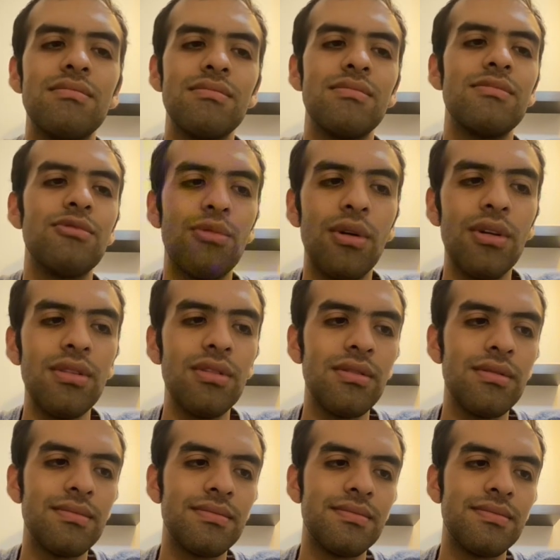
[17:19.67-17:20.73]

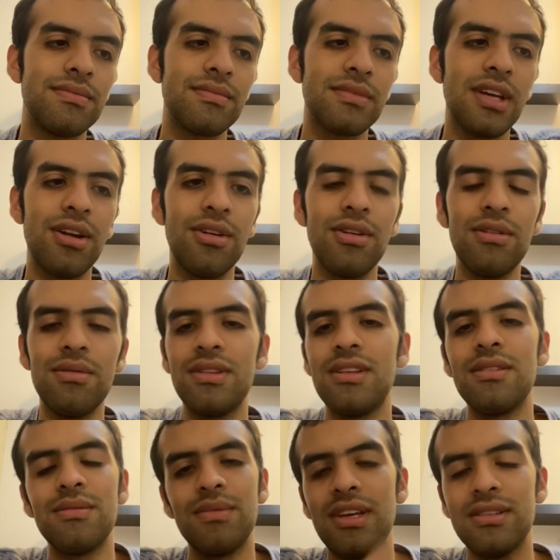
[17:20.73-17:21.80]
Rondo, I don't know, and
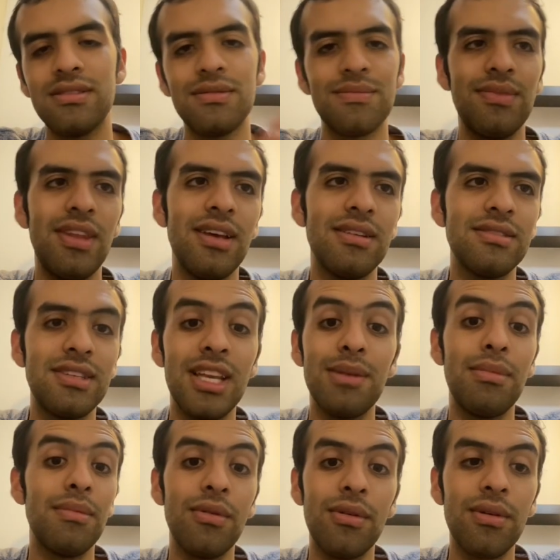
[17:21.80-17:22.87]
then set up
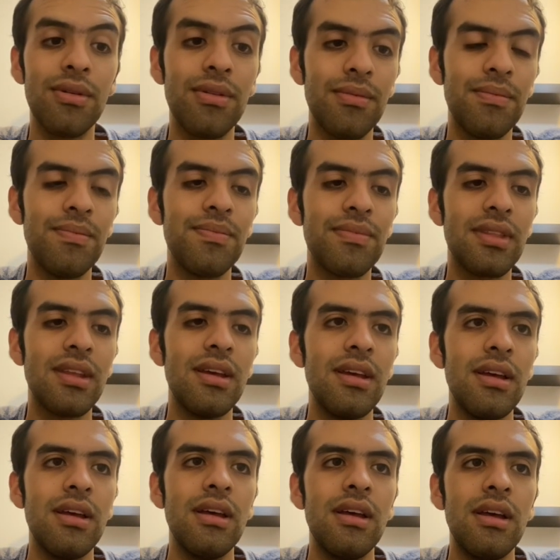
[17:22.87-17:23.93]
a board.
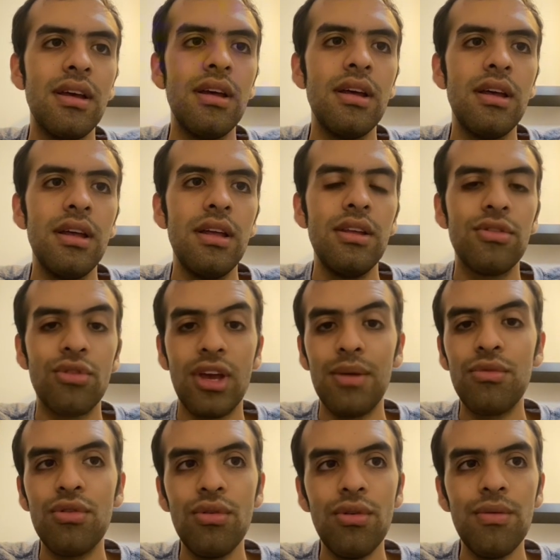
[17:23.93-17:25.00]
So game
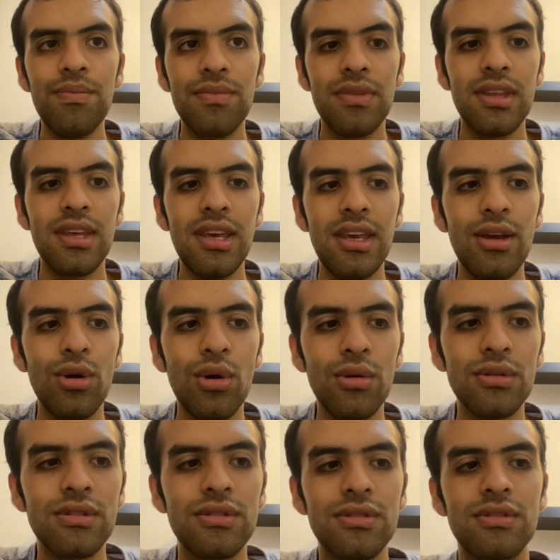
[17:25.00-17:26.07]
2, he
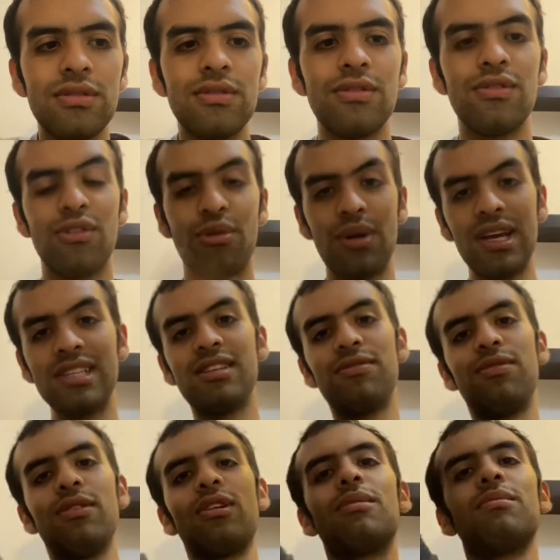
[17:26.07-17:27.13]
goes crazy
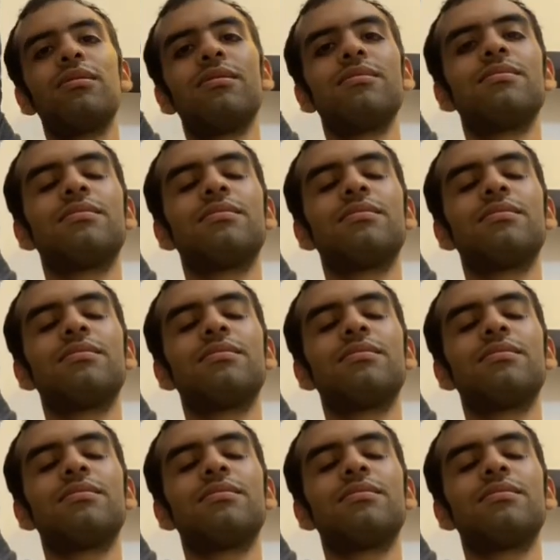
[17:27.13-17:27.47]
full combo.